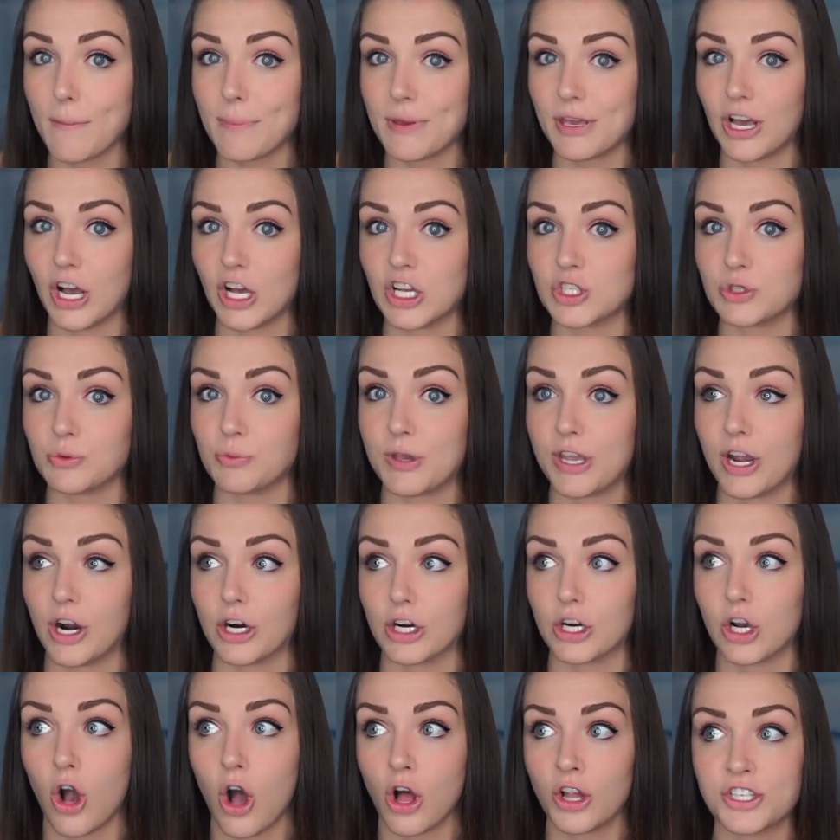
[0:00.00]
because we
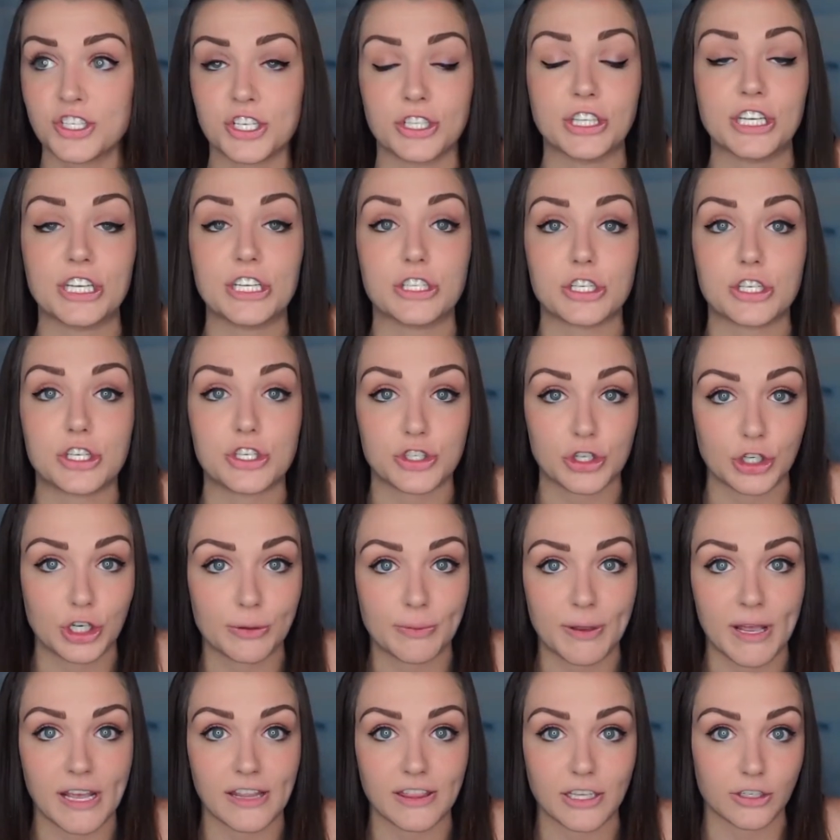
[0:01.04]
are constantly
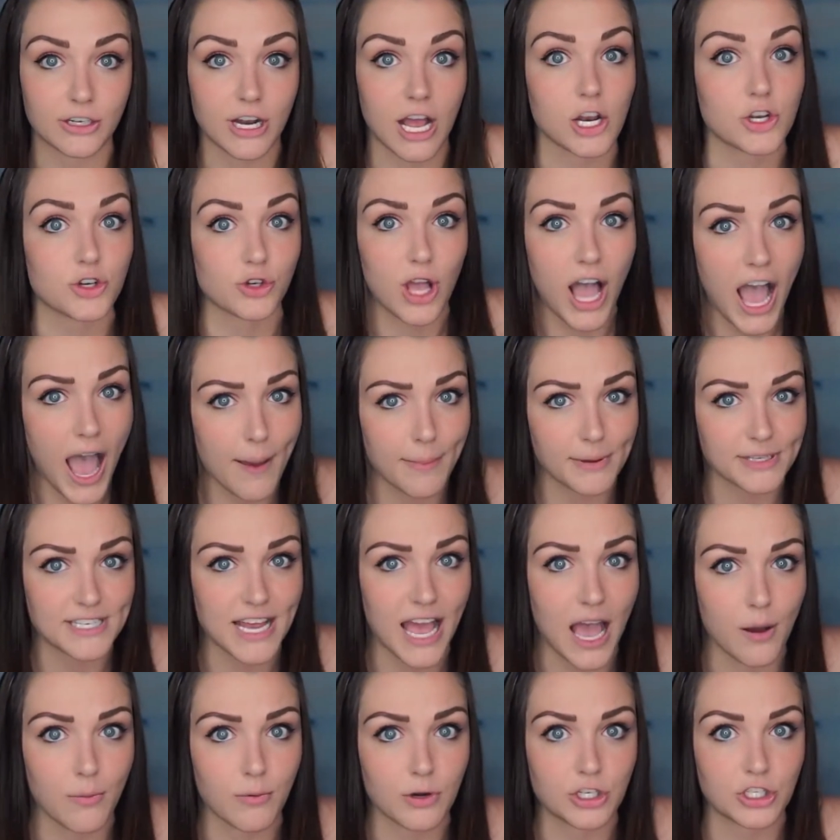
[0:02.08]
disturbing their natural
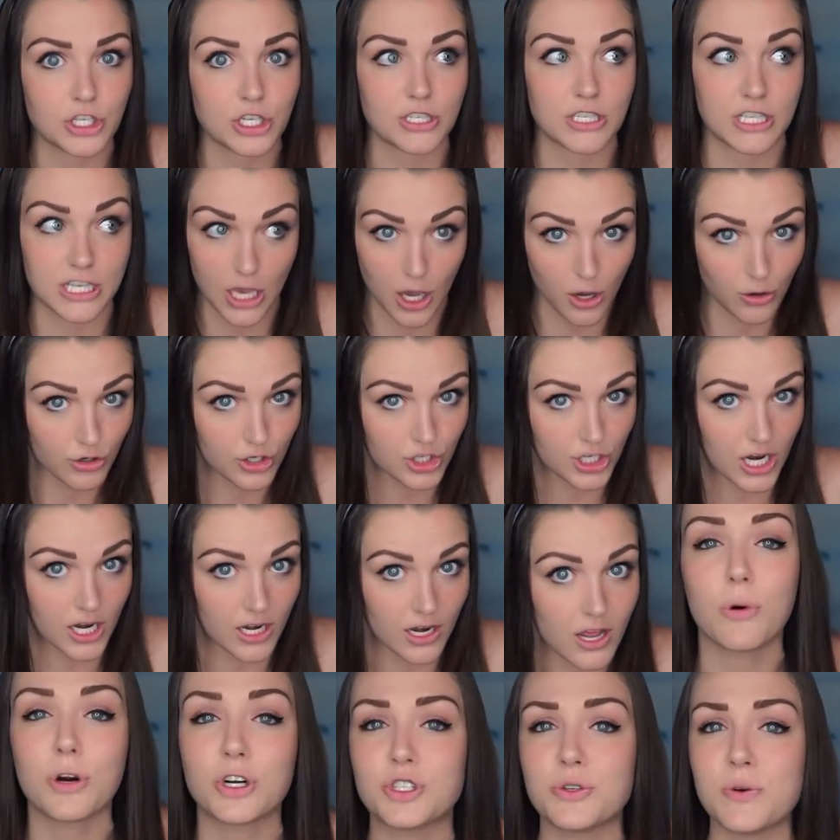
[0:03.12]
habitat, which is the
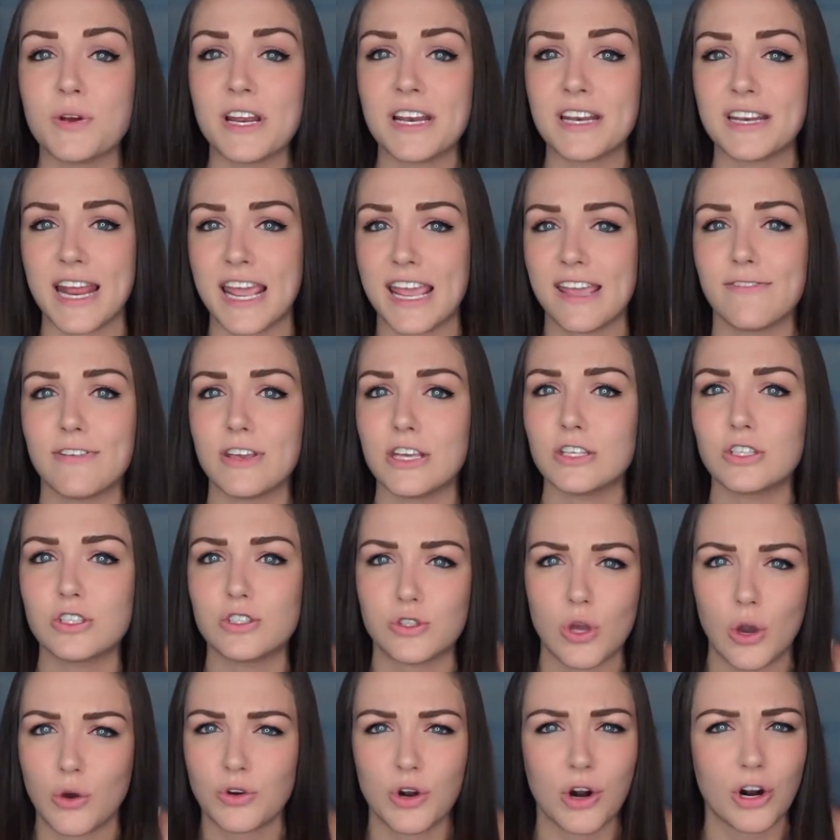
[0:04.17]
ocean. We're doing Navy
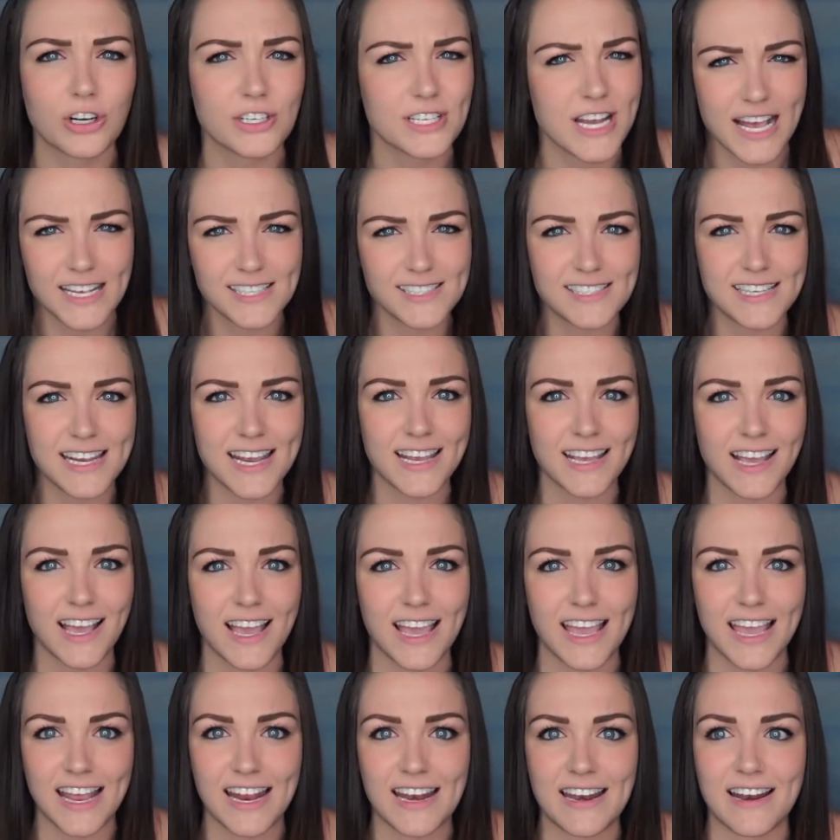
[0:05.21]
sonar testing
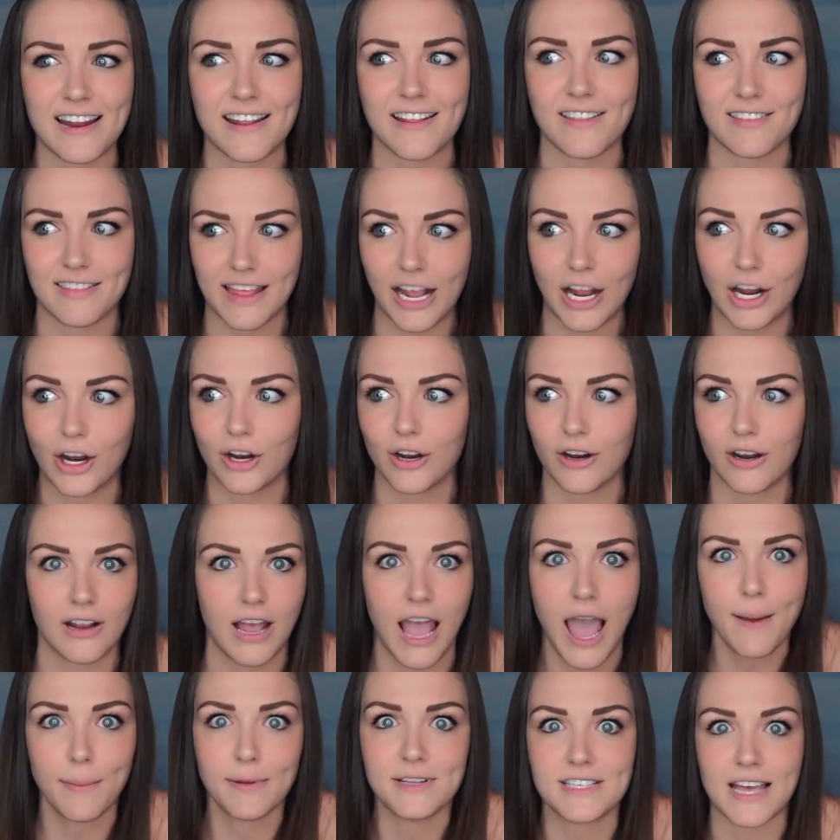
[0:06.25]
in their
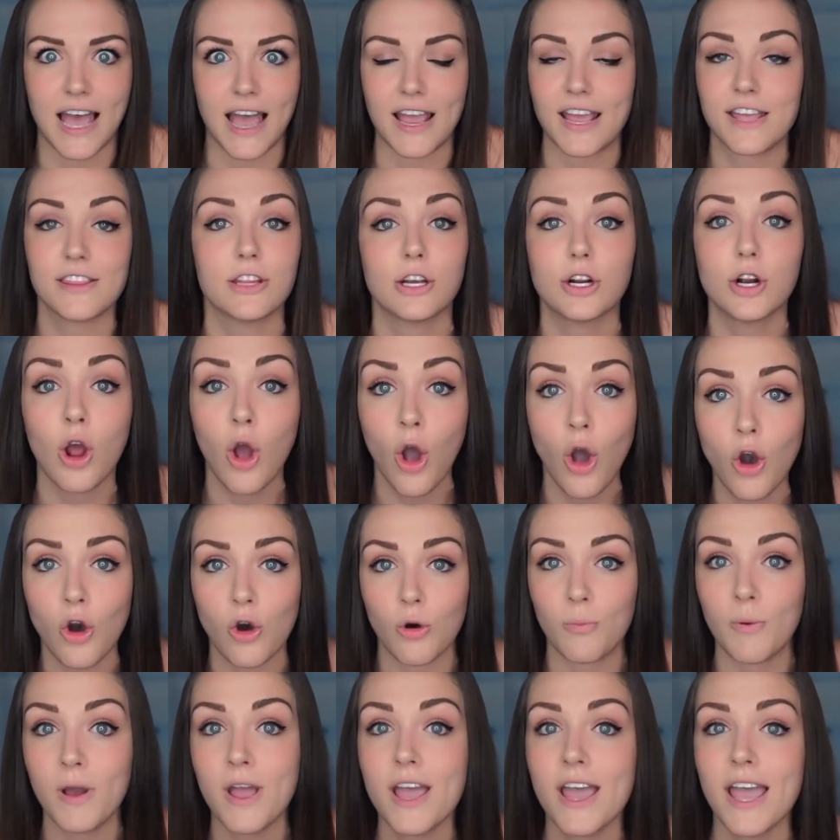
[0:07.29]
habitat, in their
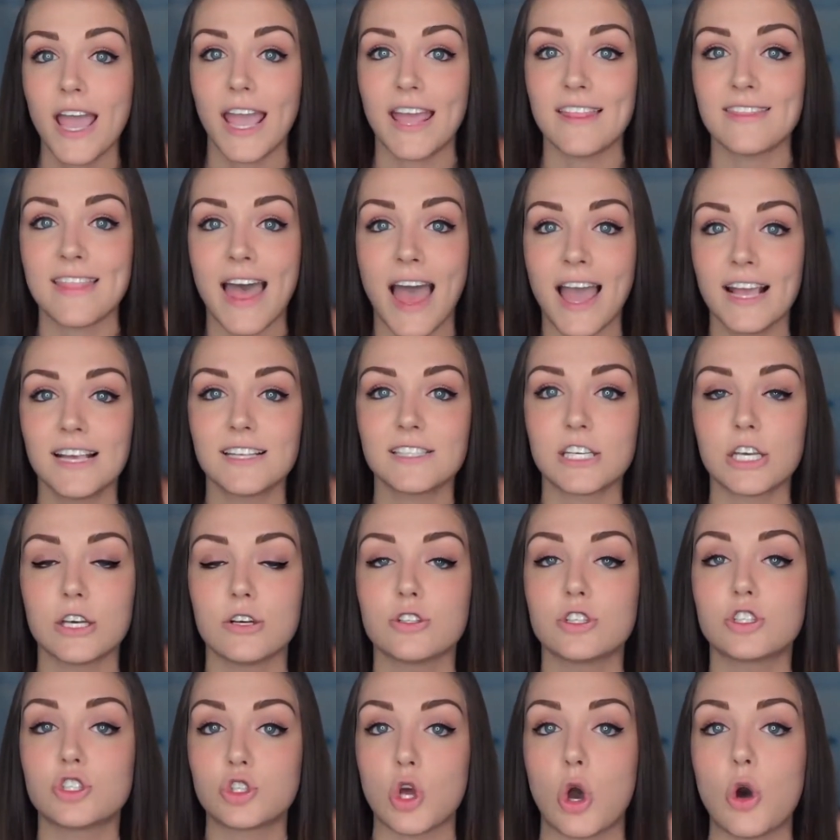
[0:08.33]
home, and that has
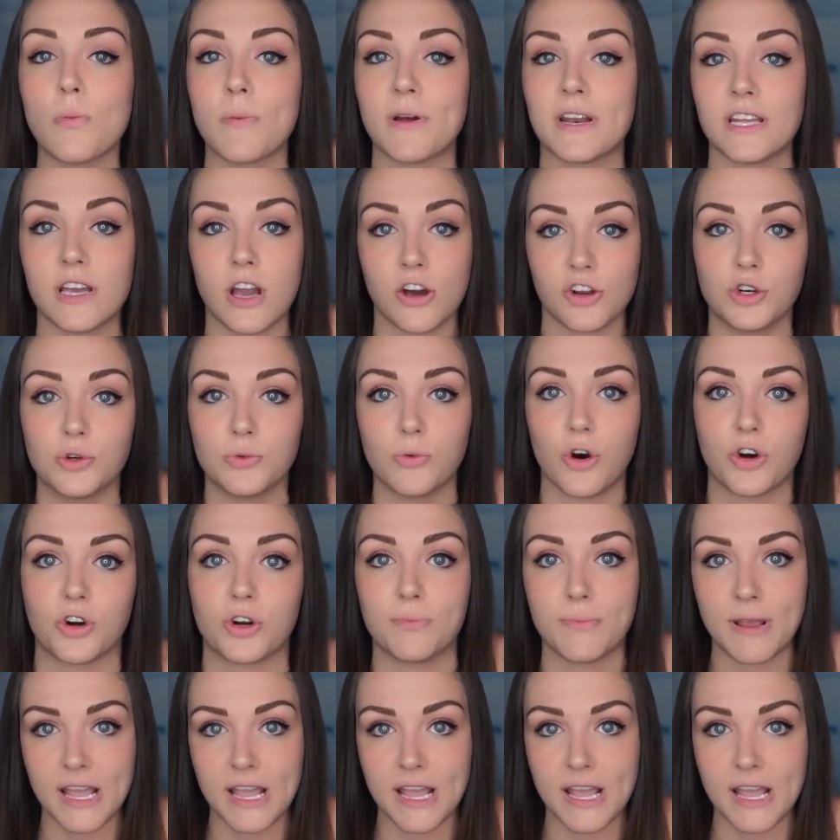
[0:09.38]
killed so many underwater